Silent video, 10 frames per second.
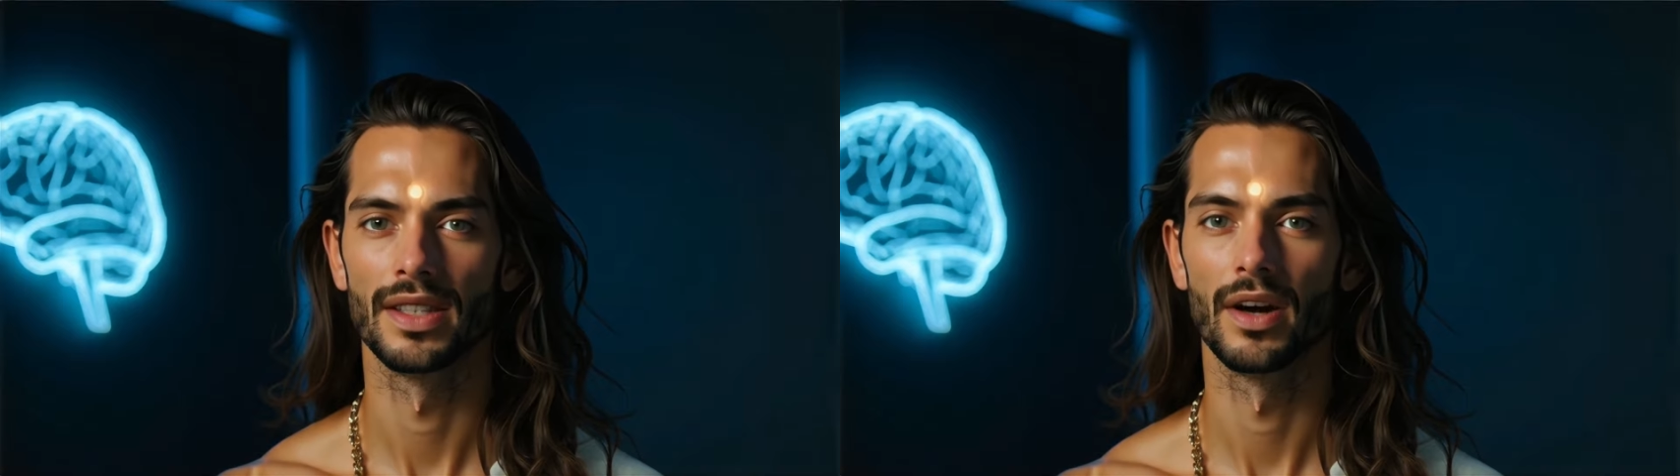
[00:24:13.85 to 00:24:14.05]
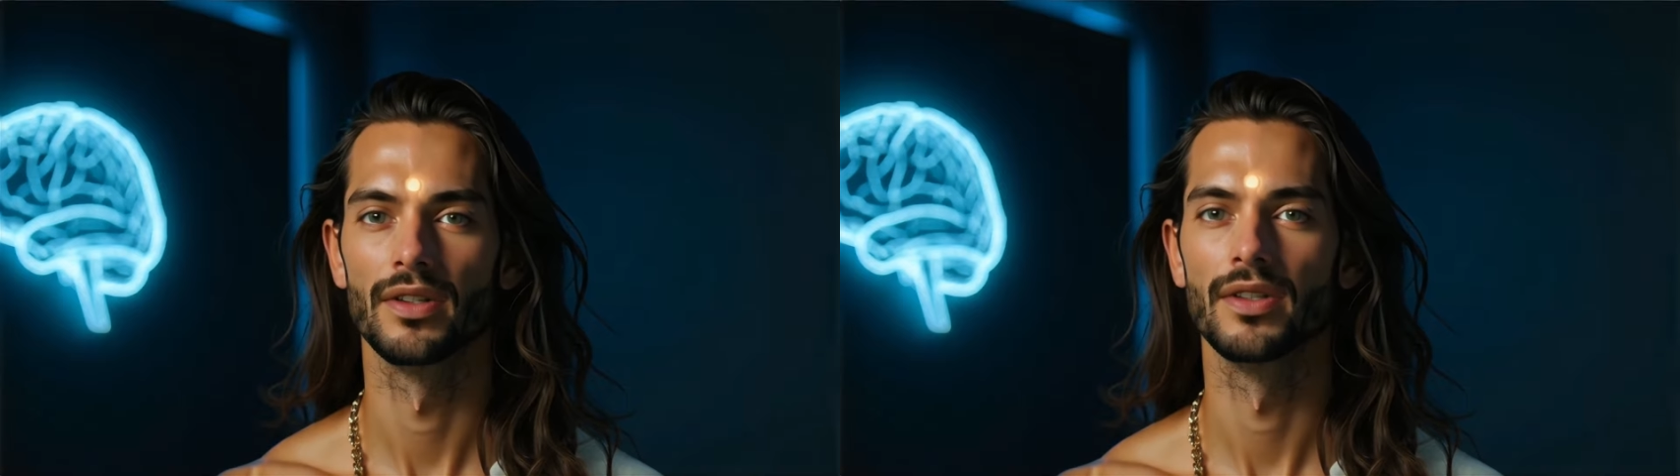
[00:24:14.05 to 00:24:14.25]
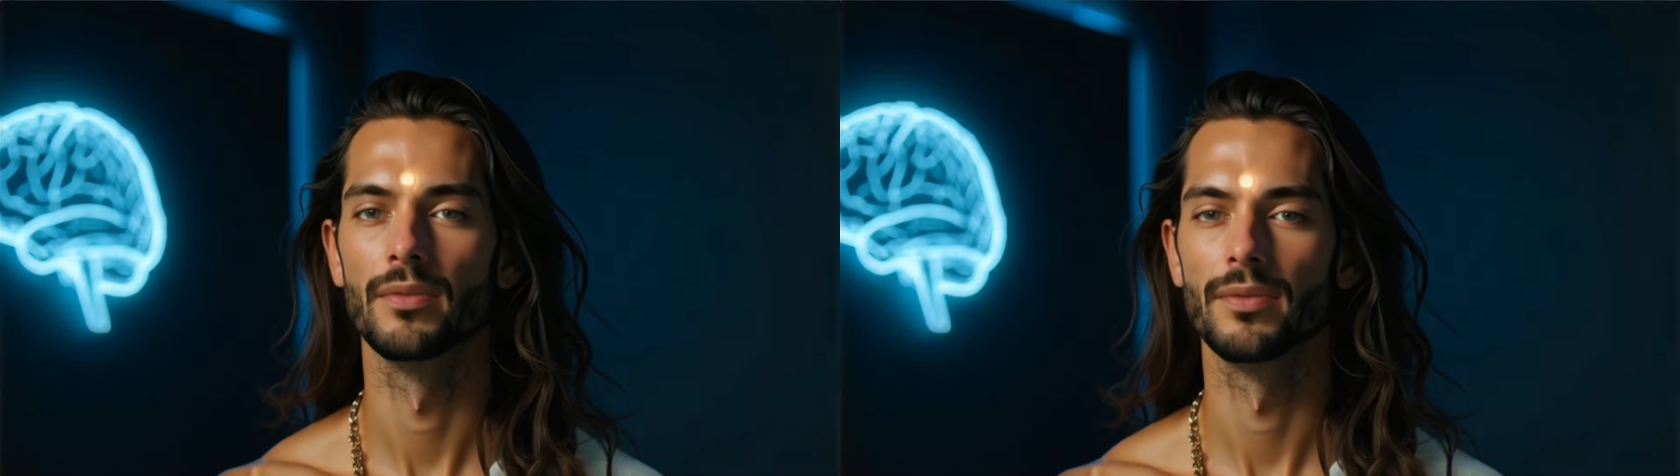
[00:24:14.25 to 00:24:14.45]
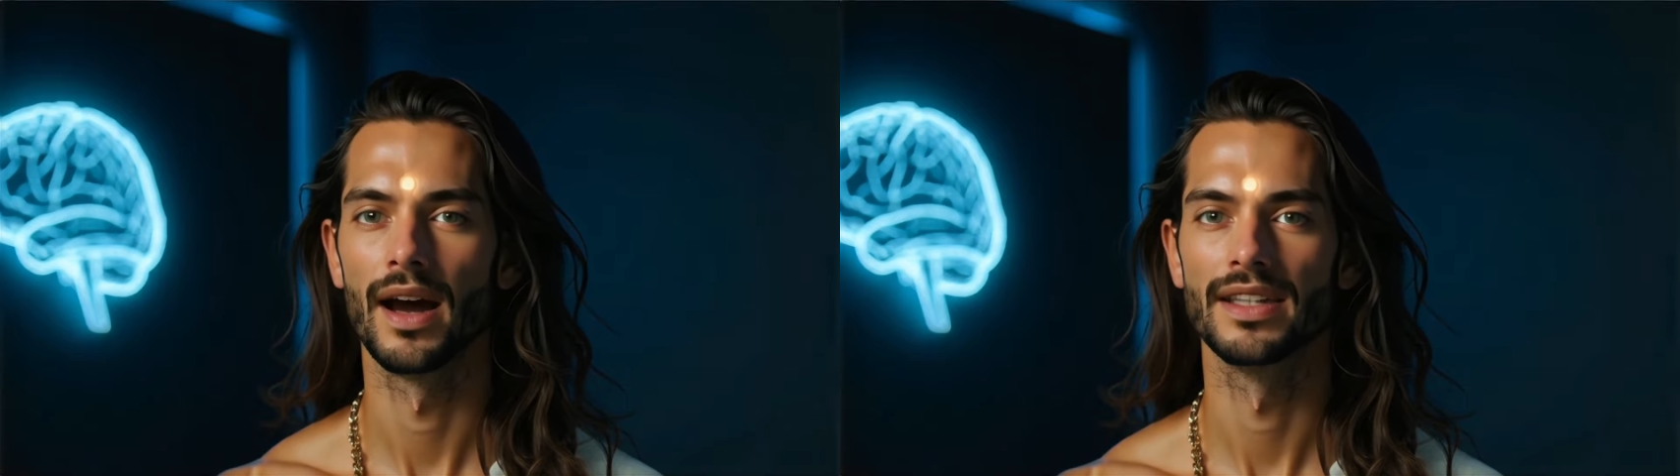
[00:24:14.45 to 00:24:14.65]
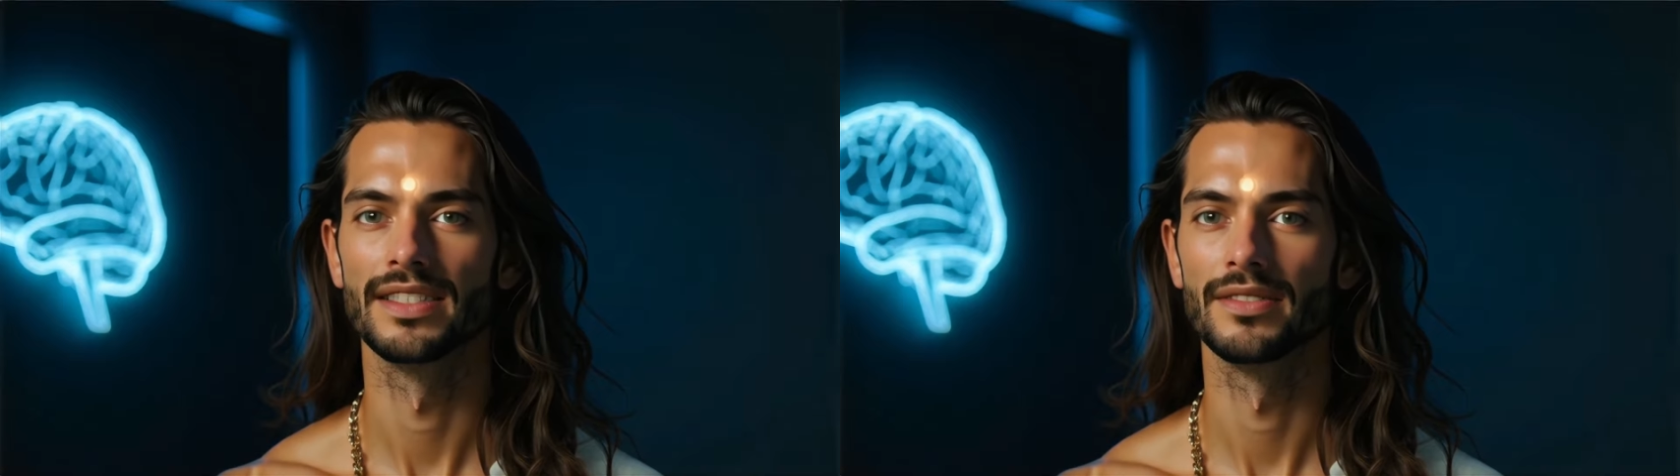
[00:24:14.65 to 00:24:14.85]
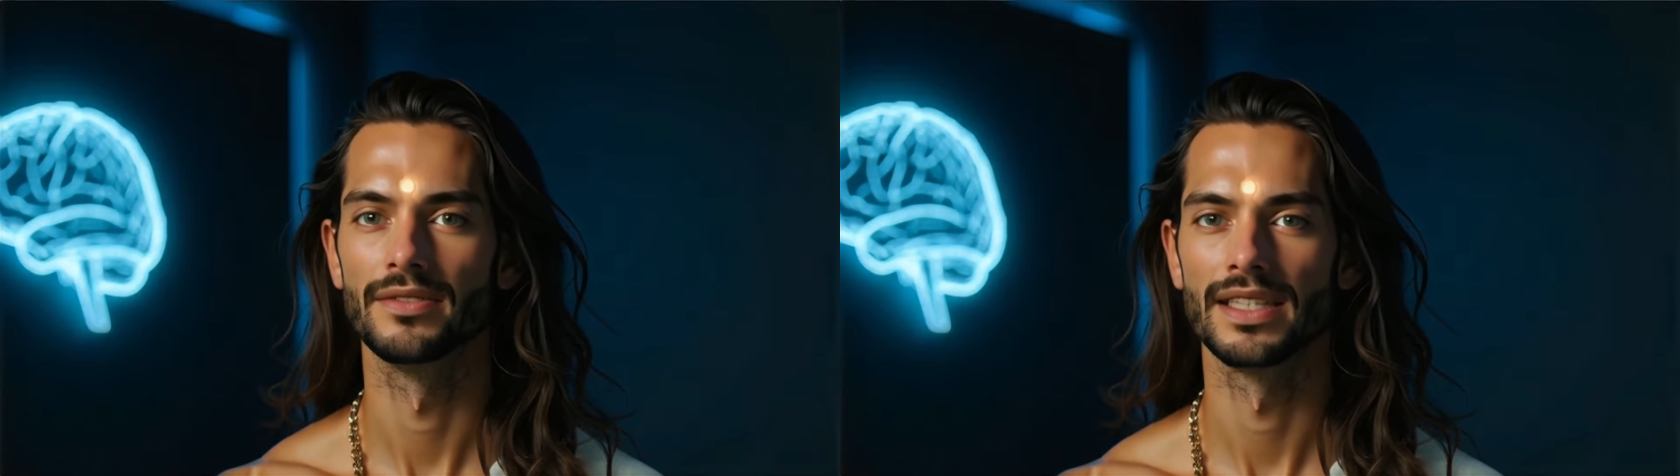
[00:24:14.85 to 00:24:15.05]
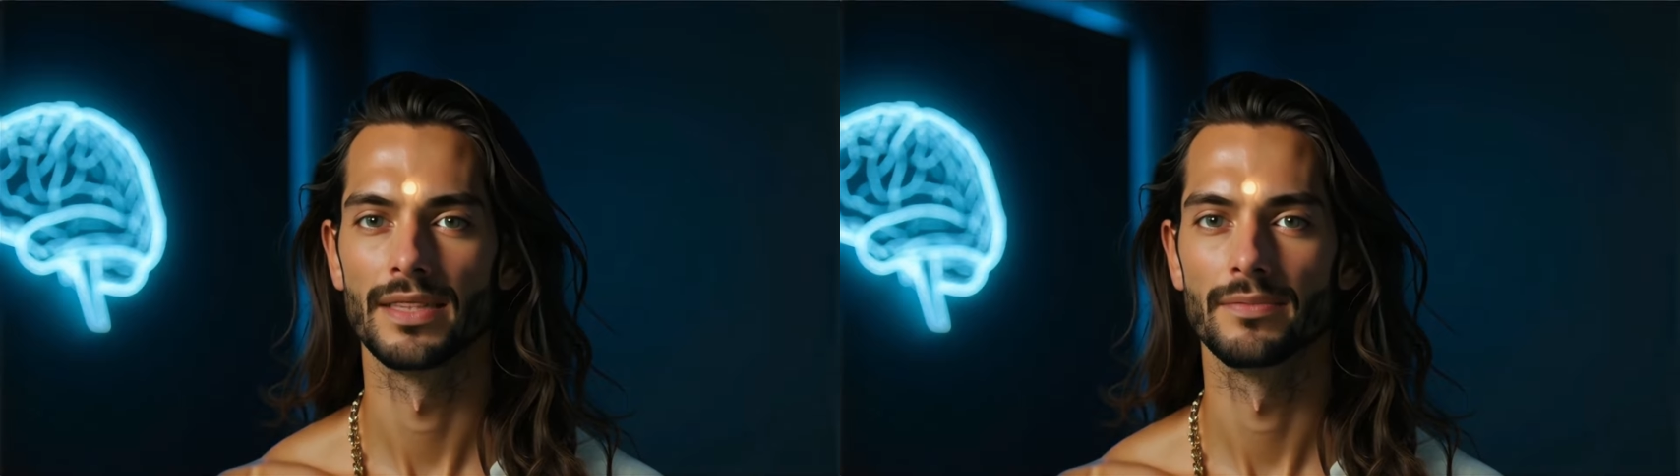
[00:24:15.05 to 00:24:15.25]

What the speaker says: It also positively